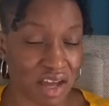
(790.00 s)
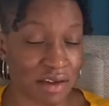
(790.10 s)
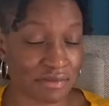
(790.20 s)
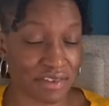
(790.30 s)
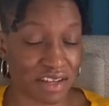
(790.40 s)
out
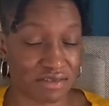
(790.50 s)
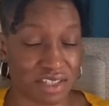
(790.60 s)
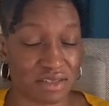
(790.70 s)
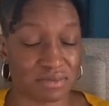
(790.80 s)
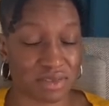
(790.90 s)
of 5
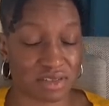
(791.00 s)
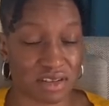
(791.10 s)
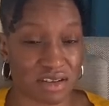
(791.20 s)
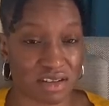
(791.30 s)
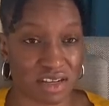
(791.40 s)
gems. I
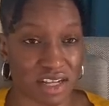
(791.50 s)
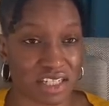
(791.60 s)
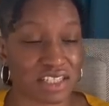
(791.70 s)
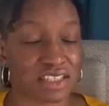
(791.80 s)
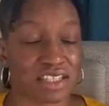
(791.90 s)
can't lie,
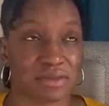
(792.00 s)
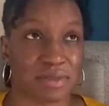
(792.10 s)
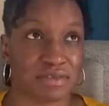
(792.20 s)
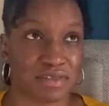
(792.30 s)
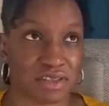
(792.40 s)
that's a bit
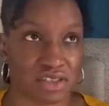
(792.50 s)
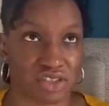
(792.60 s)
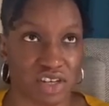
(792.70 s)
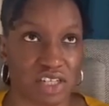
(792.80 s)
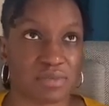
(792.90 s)
of a
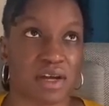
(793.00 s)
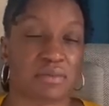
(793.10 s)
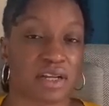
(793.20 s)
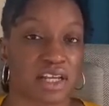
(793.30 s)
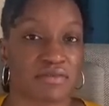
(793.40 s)
stretch, but I'm
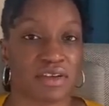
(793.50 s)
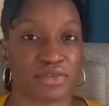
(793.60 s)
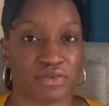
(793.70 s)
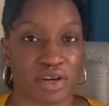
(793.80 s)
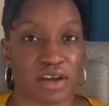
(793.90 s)
going to give it a
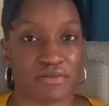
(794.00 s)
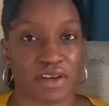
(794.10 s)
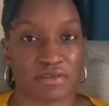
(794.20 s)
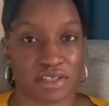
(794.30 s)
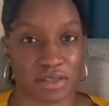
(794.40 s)
3 out of
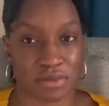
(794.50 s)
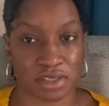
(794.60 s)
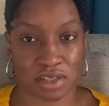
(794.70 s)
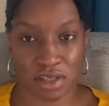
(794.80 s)
5 gems.